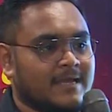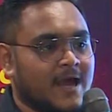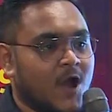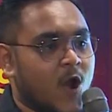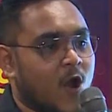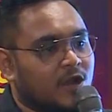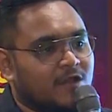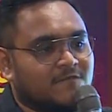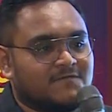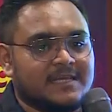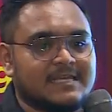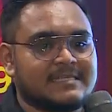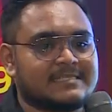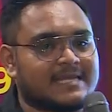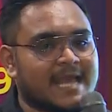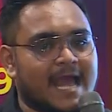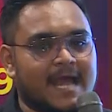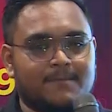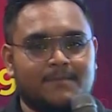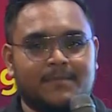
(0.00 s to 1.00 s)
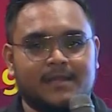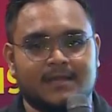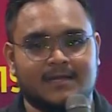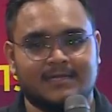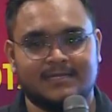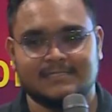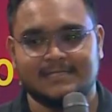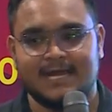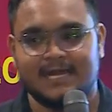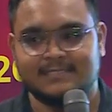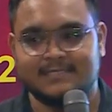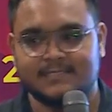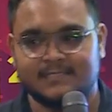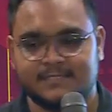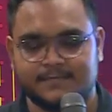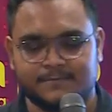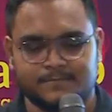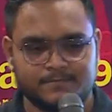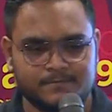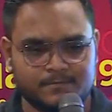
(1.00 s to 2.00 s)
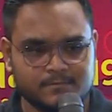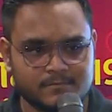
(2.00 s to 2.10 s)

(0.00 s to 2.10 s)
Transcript: All of these can be a design system.